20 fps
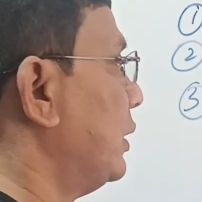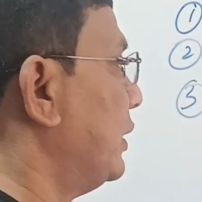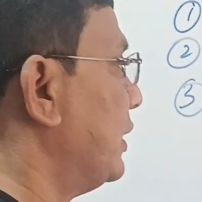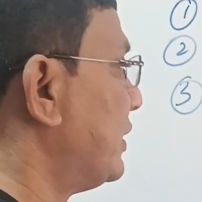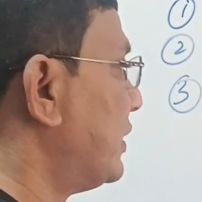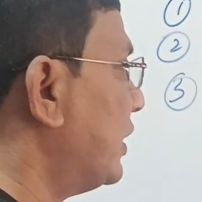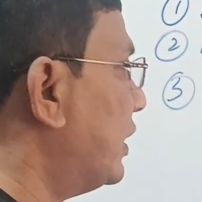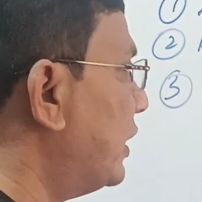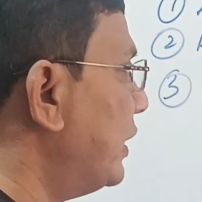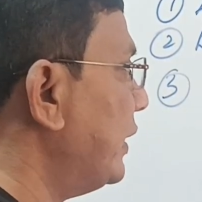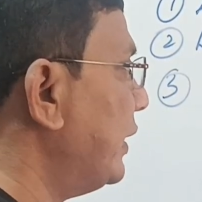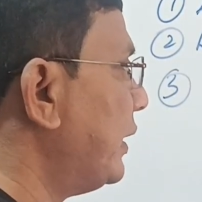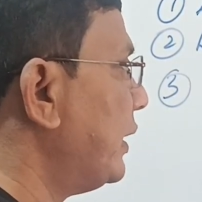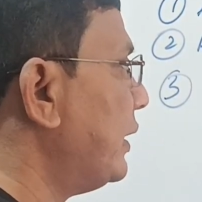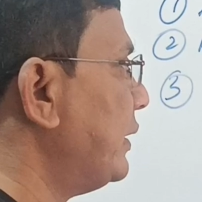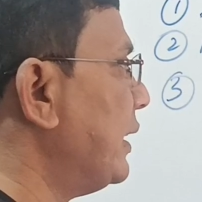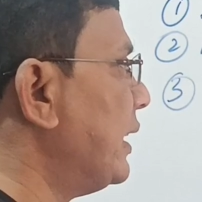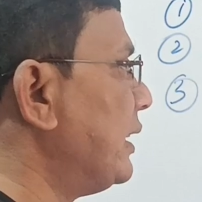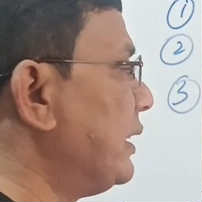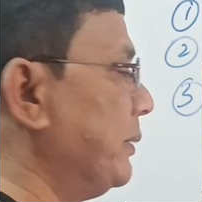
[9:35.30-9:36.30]
The third
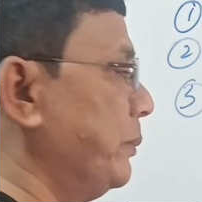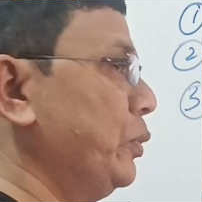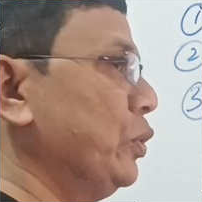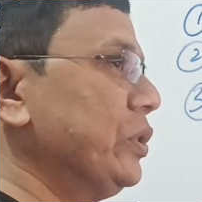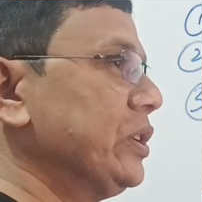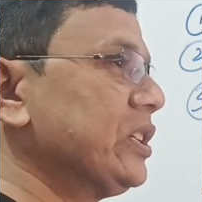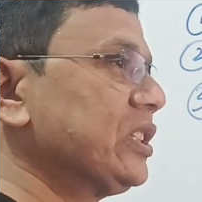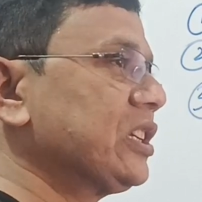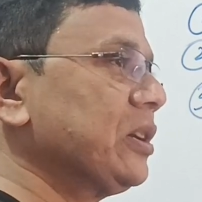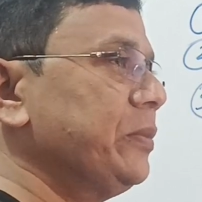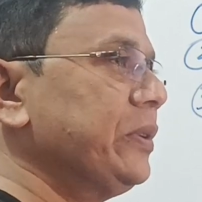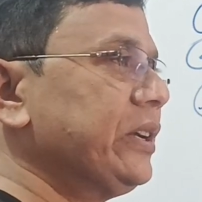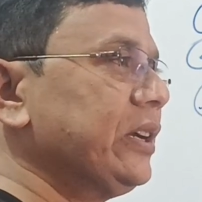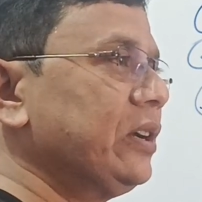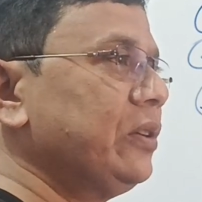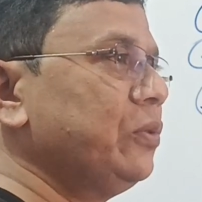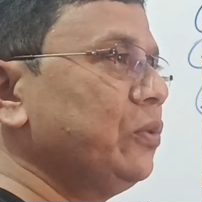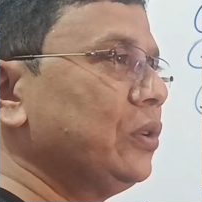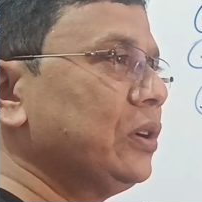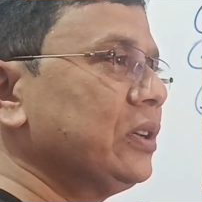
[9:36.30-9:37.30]
error that Brutus
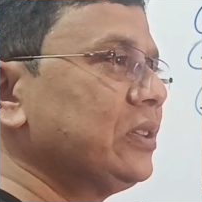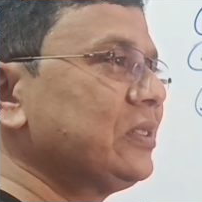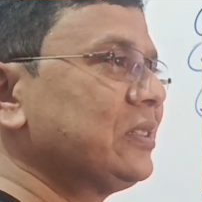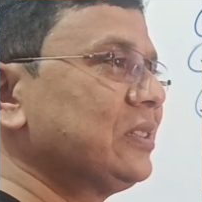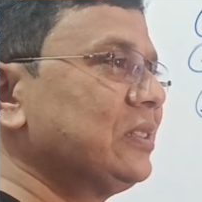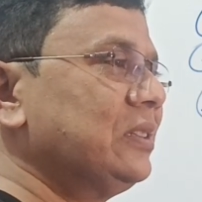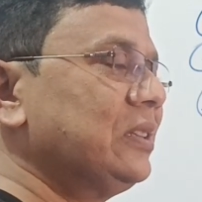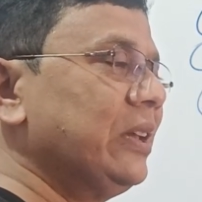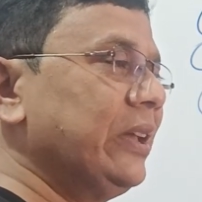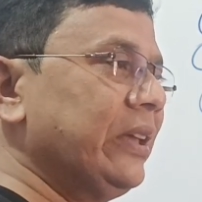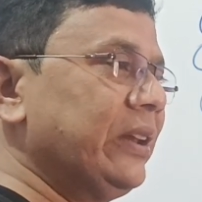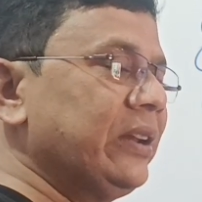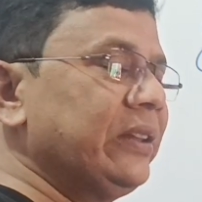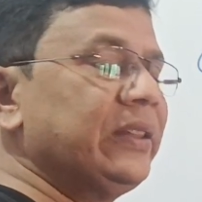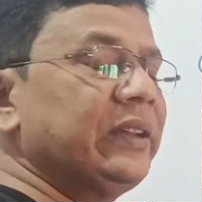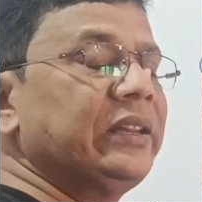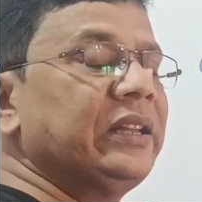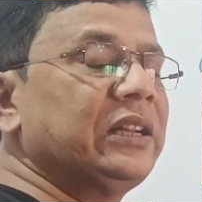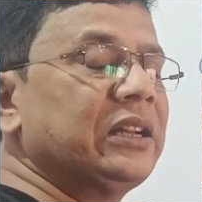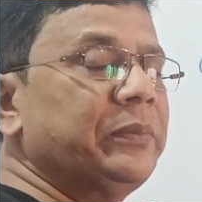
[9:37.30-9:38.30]
committed was the
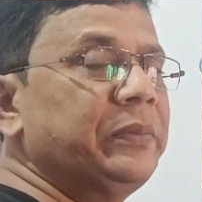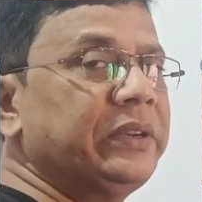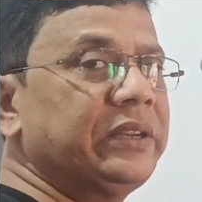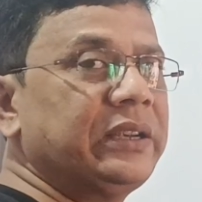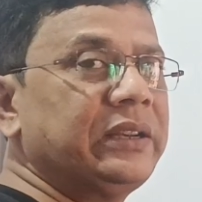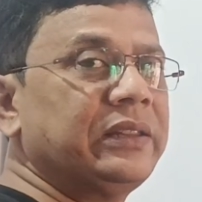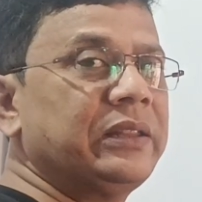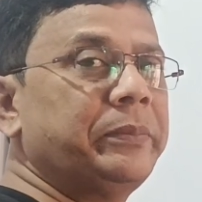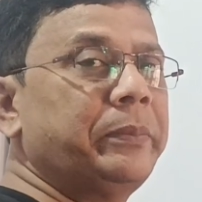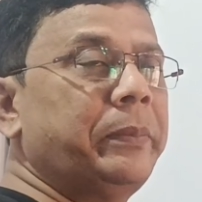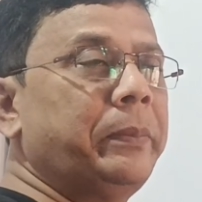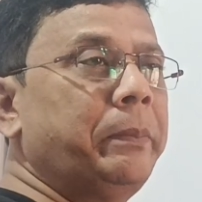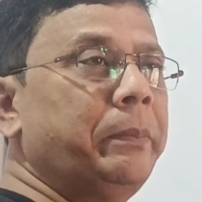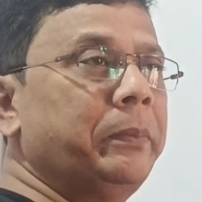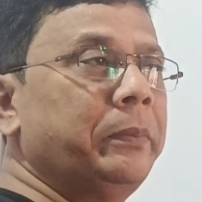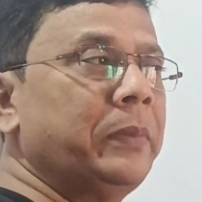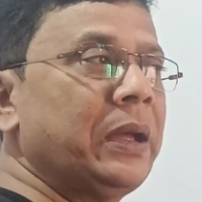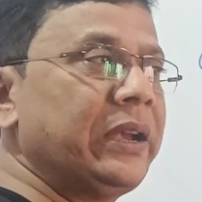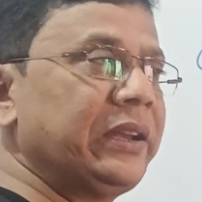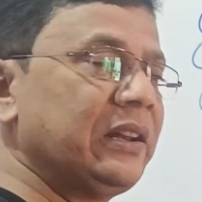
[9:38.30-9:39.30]
error that he committed in the
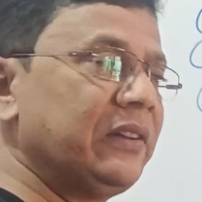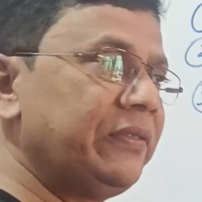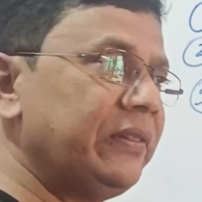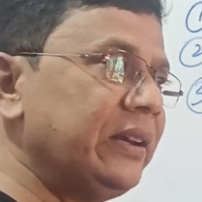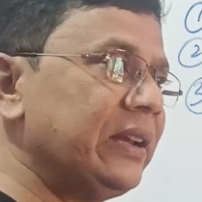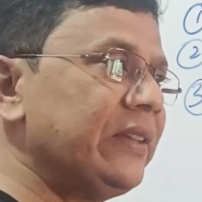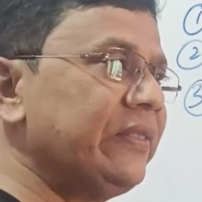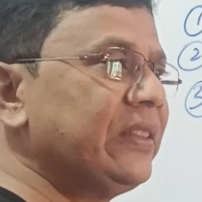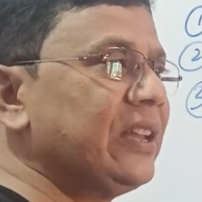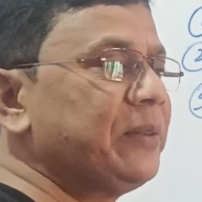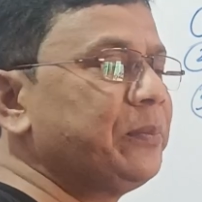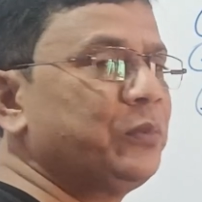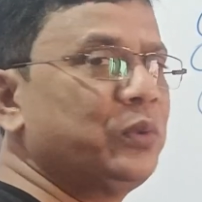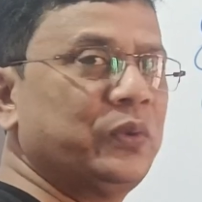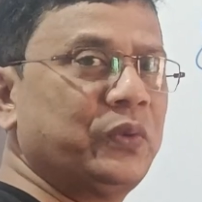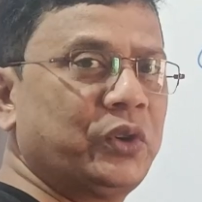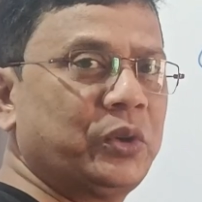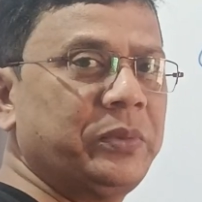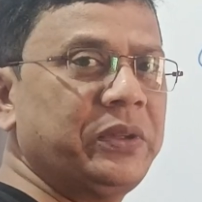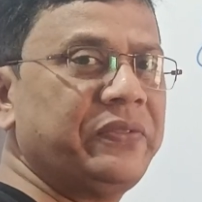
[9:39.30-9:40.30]
battlefield, and that
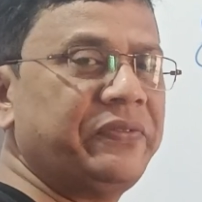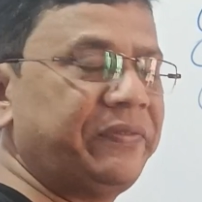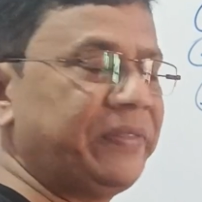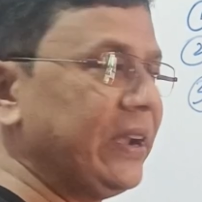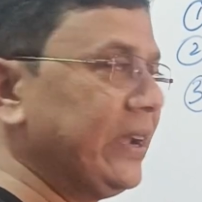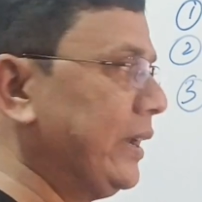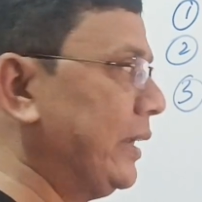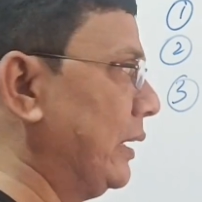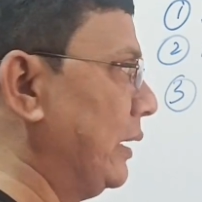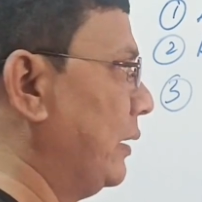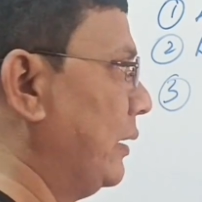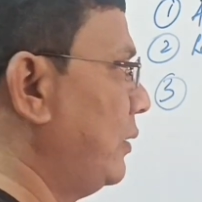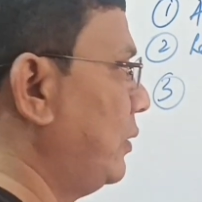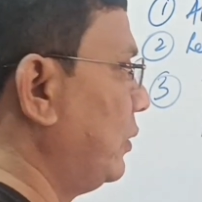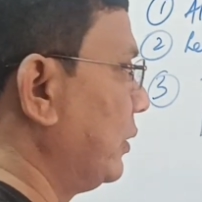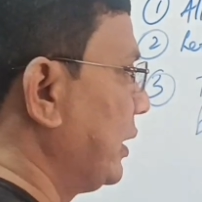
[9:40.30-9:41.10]
proved to be fatal.